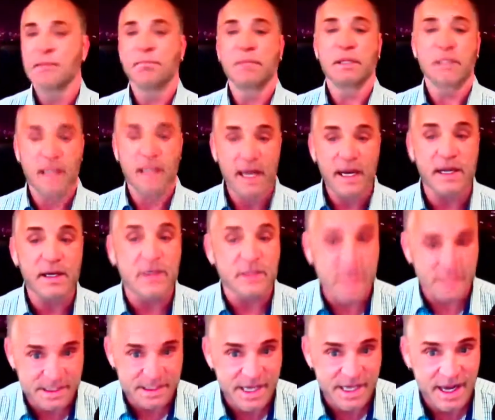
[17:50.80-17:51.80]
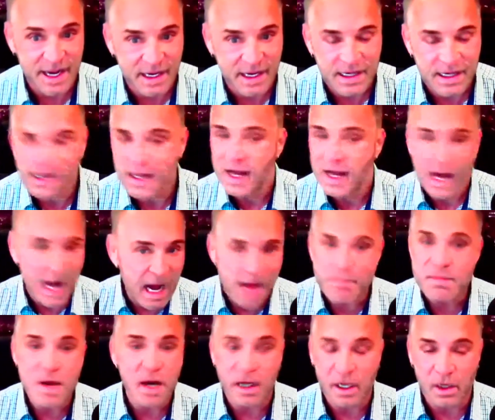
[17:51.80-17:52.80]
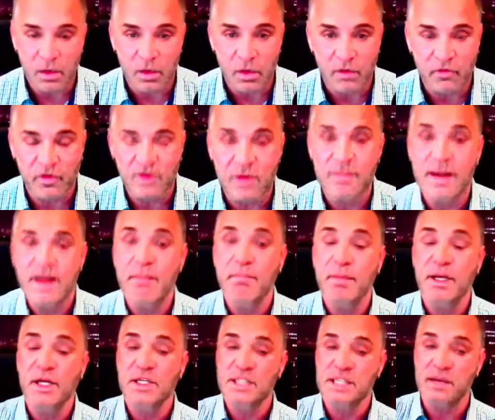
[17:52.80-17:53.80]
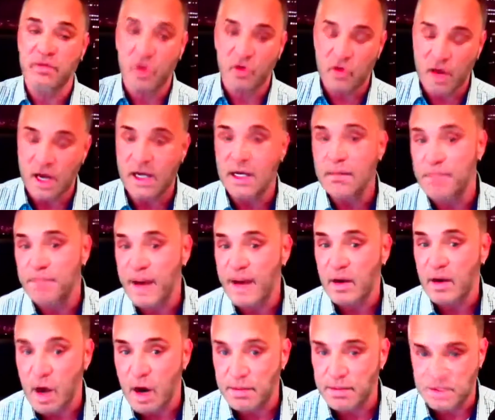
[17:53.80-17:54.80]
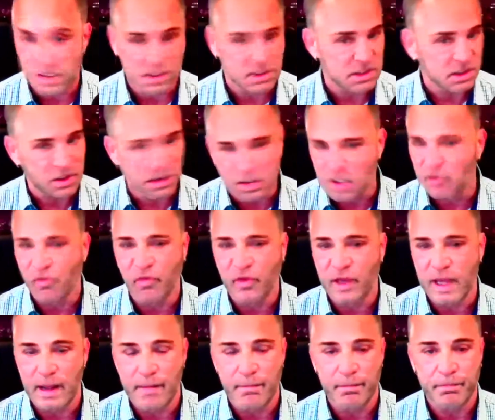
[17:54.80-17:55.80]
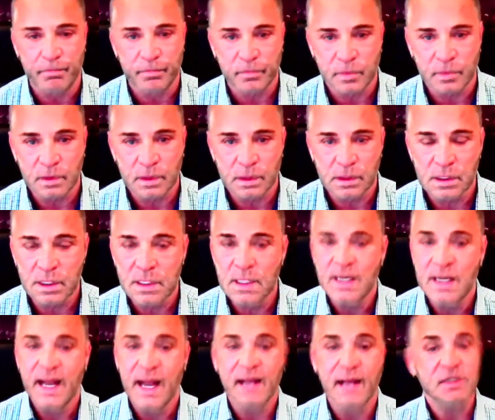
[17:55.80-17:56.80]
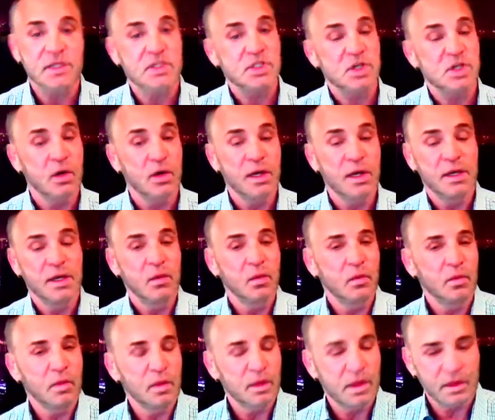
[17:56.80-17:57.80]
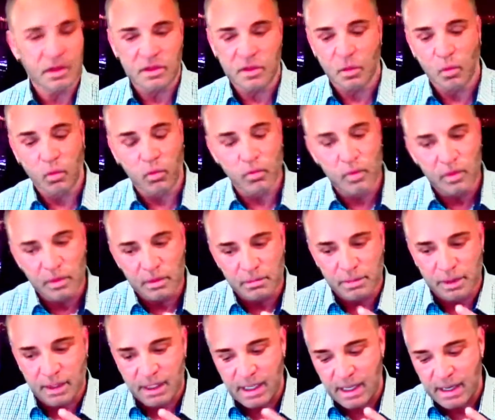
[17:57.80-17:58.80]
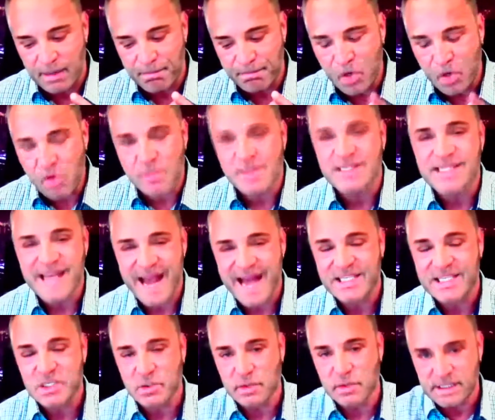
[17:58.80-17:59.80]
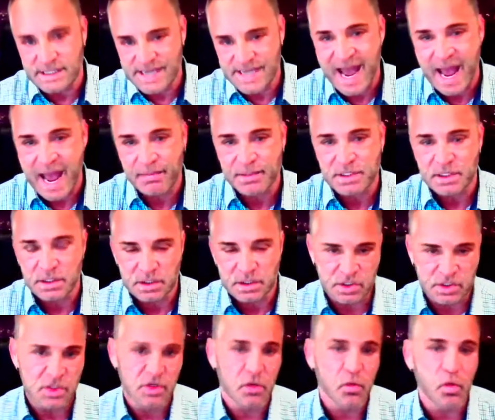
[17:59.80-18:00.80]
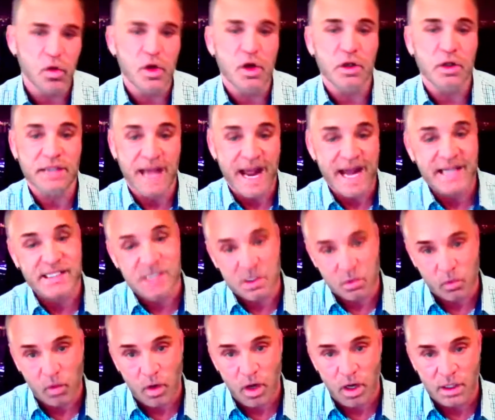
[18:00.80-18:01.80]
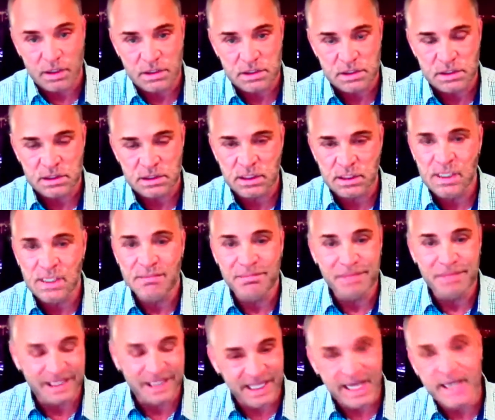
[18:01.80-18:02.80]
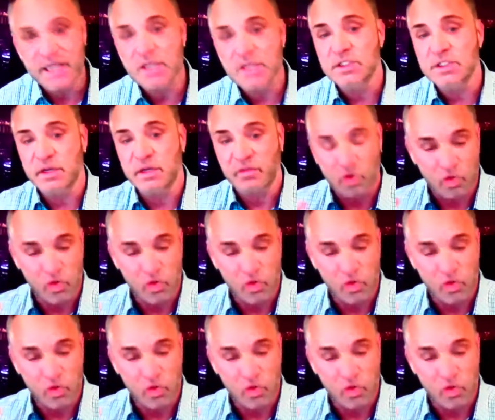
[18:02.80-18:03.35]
Millennials are saying, I'm not going to work for the man because they've created better options, and good for them. And so boomers had to adapt to the world as it was. Millennials have